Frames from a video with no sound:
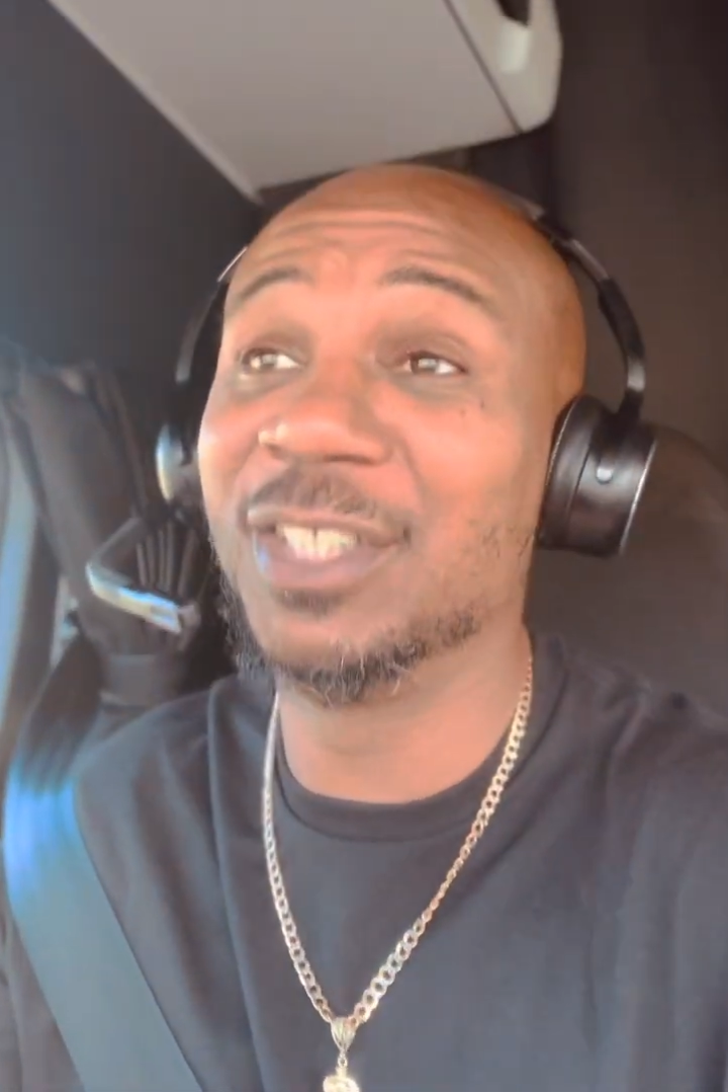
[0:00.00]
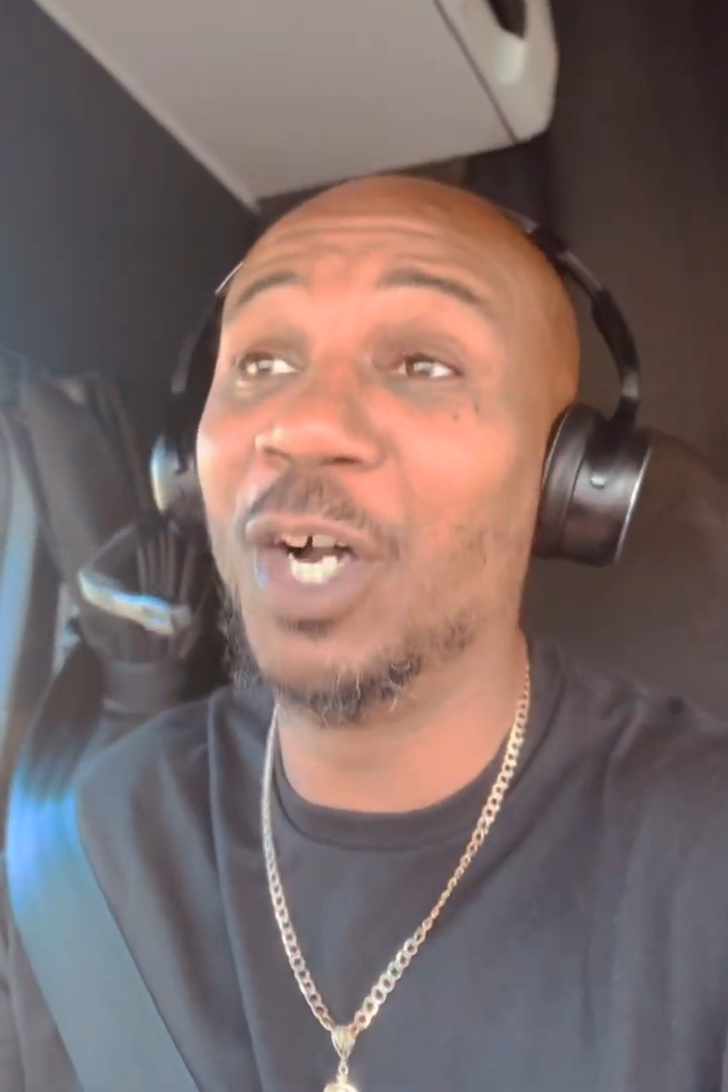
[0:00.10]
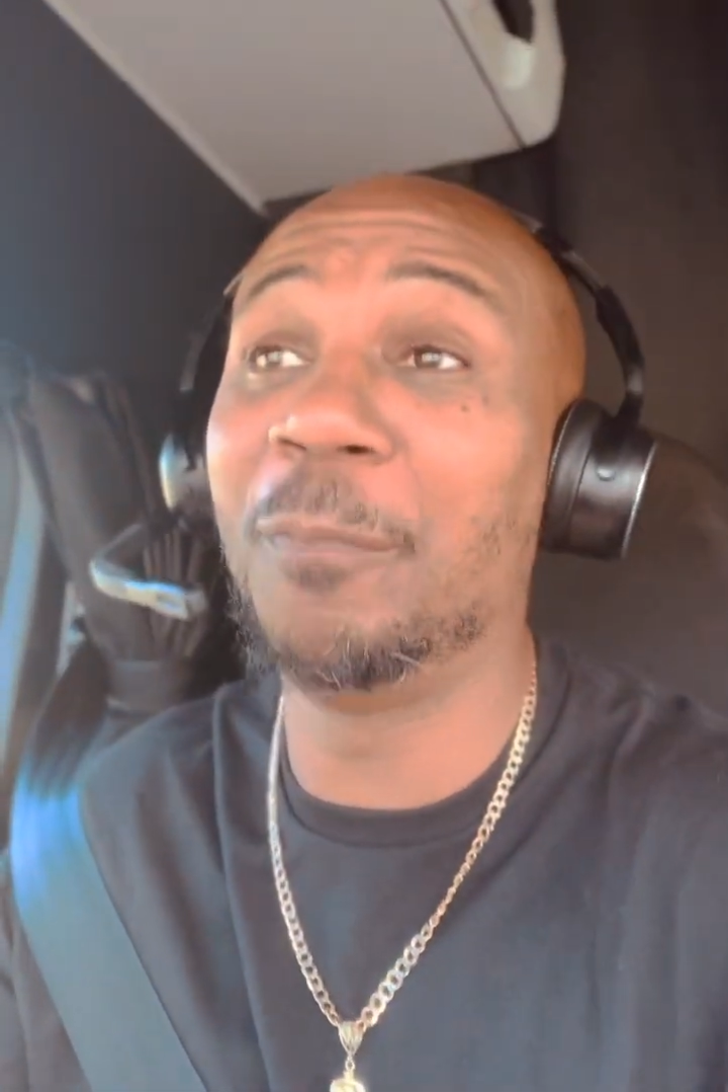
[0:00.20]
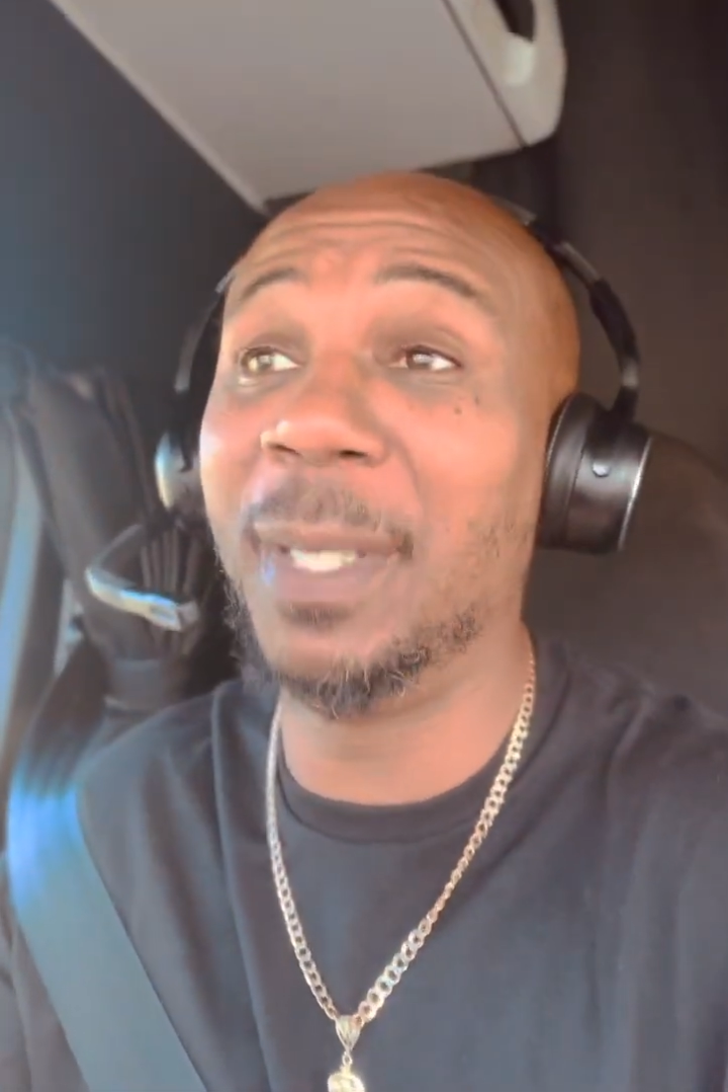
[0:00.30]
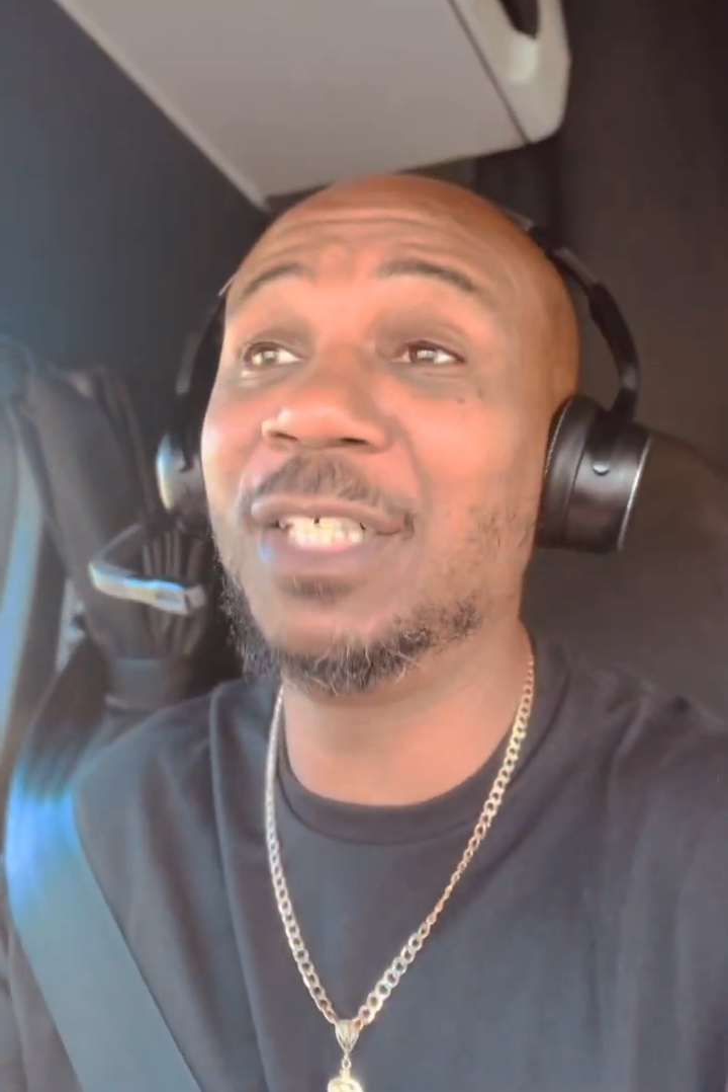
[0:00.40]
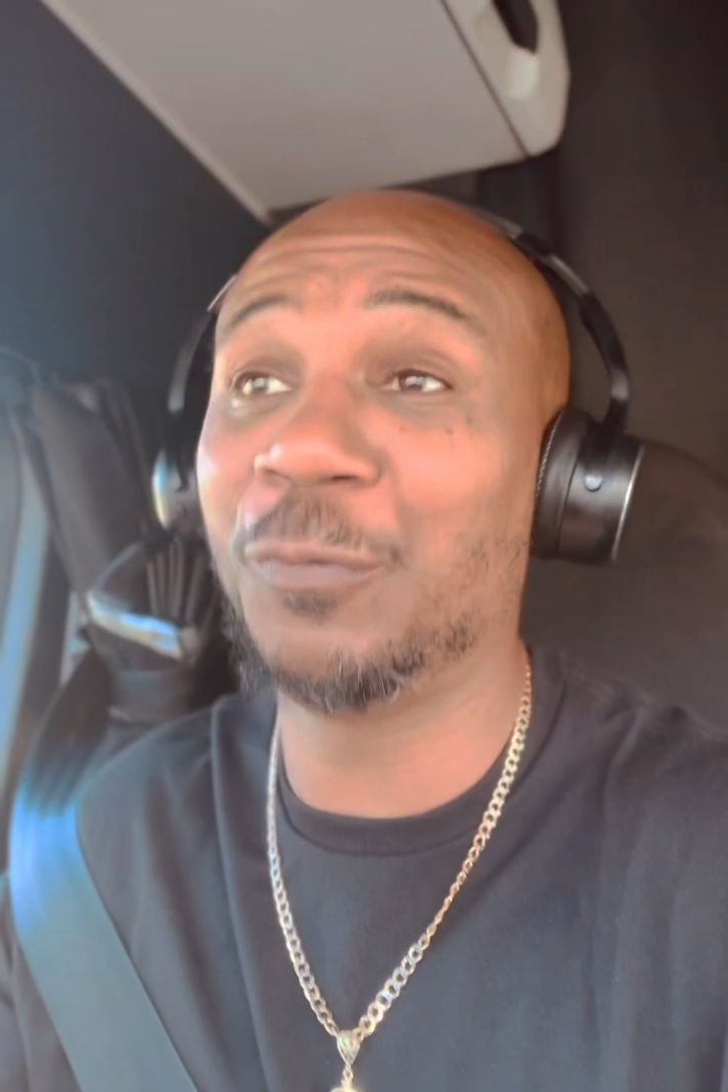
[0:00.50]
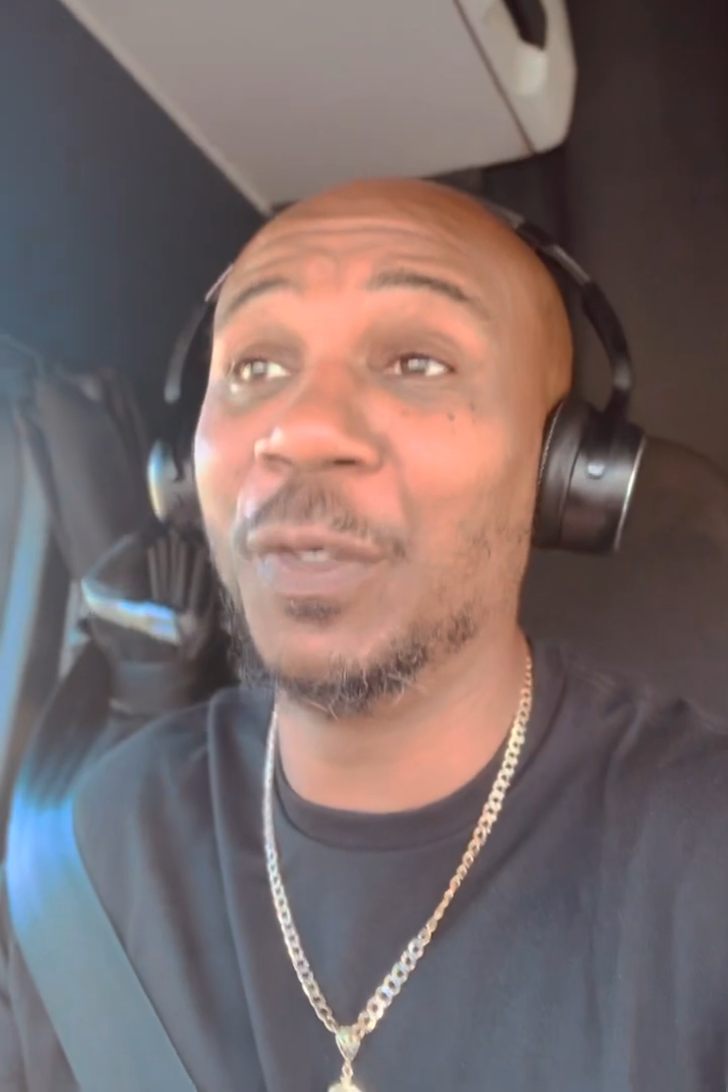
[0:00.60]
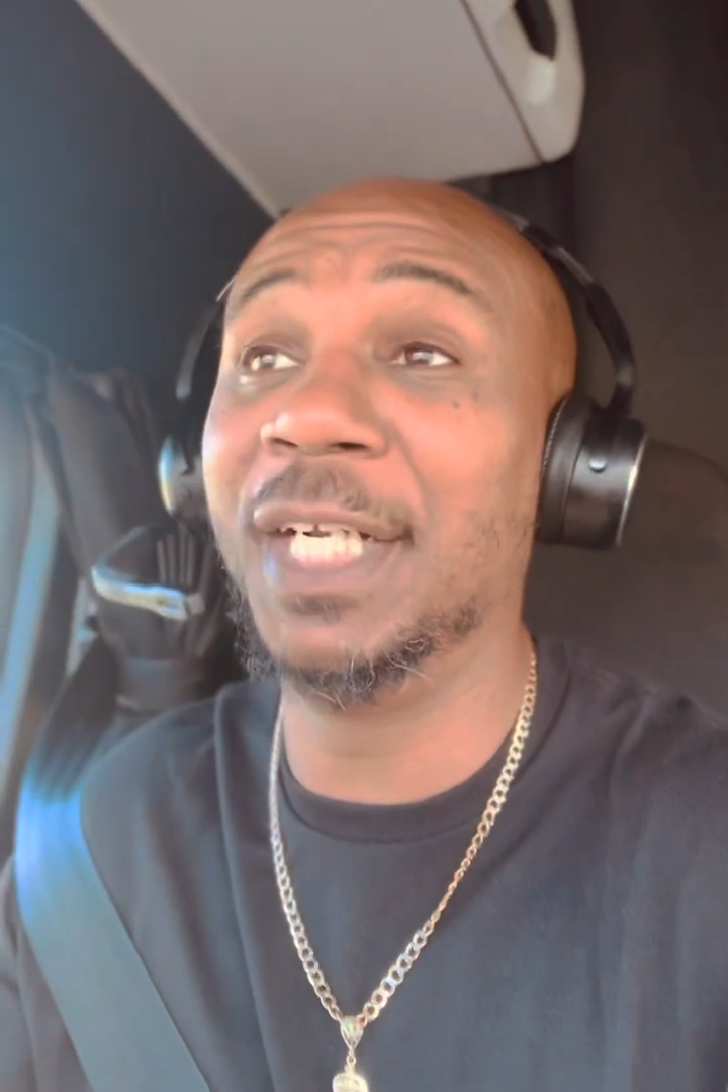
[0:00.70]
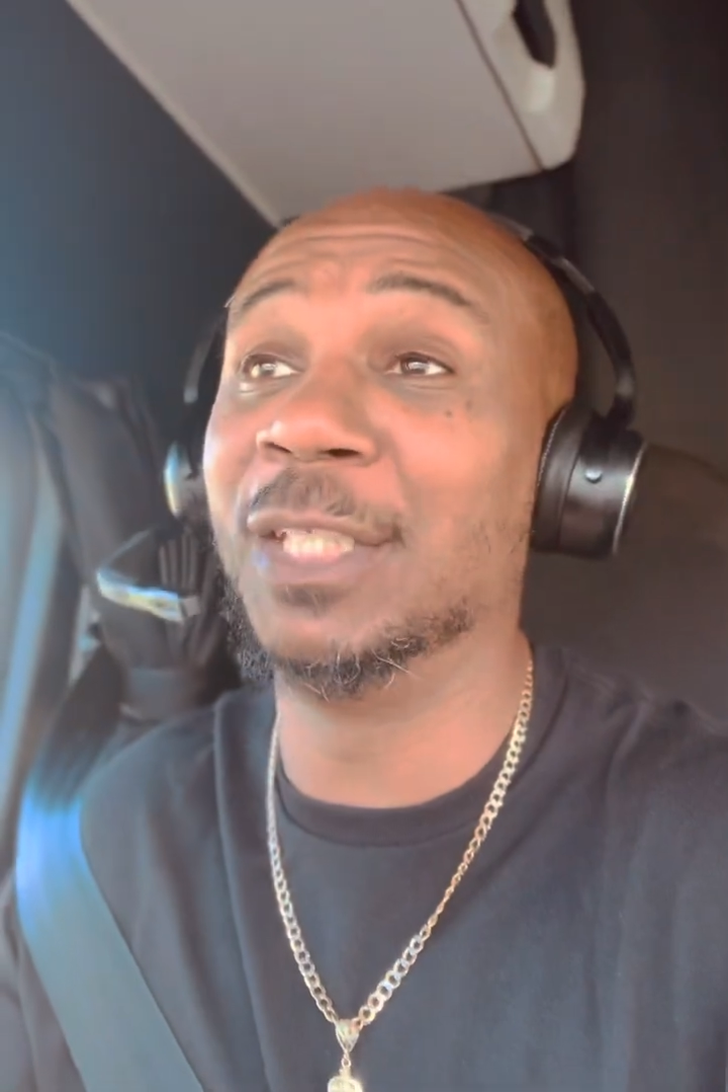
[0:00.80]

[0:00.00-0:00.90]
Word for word: her best friends,